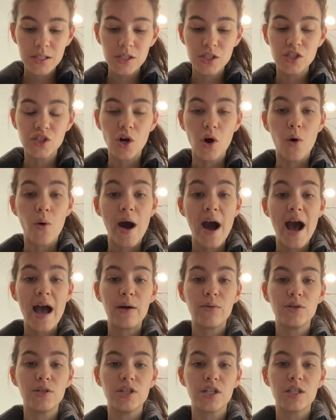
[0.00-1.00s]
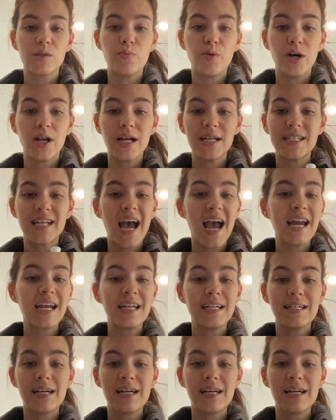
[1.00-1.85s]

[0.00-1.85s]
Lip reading: So I will just put a tiny,